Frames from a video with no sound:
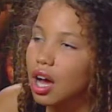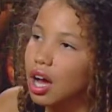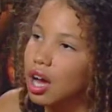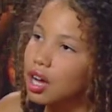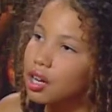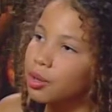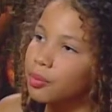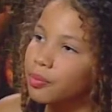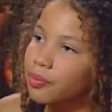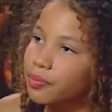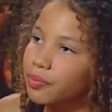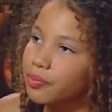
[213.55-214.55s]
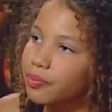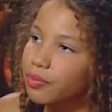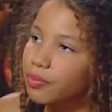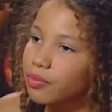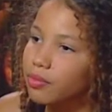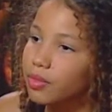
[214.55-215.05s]
Um,
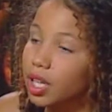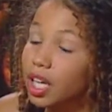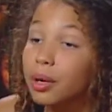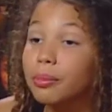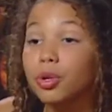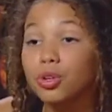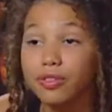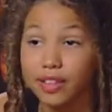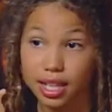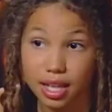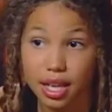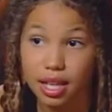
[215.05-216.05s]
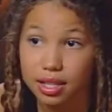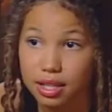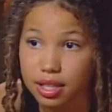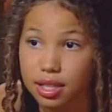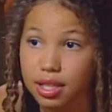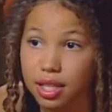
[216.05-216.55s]
in a movie, yes
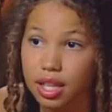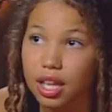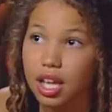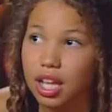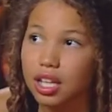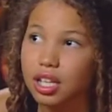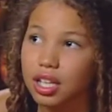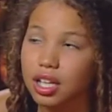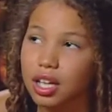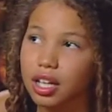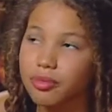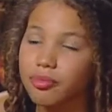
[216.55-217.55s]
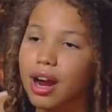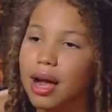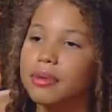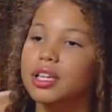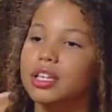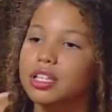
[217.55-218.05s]
yeah, it
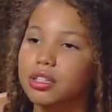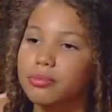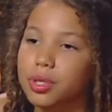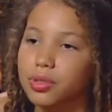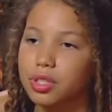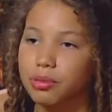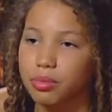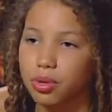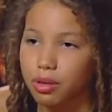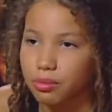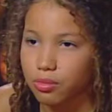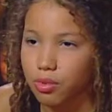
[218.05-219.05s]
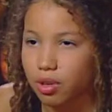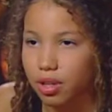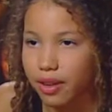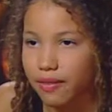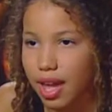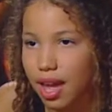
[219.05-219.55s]
probably is the most important role
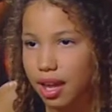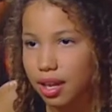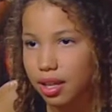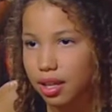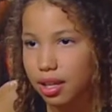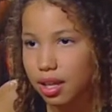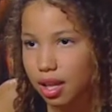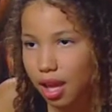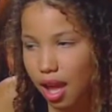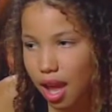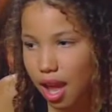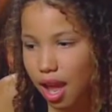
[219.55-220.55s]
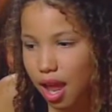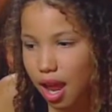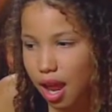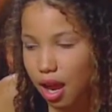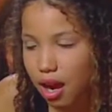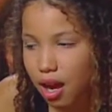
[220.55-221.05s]
I've
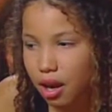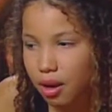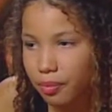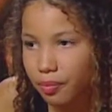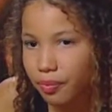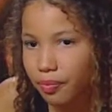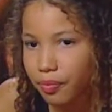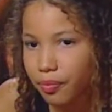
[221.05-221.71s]
had. Um,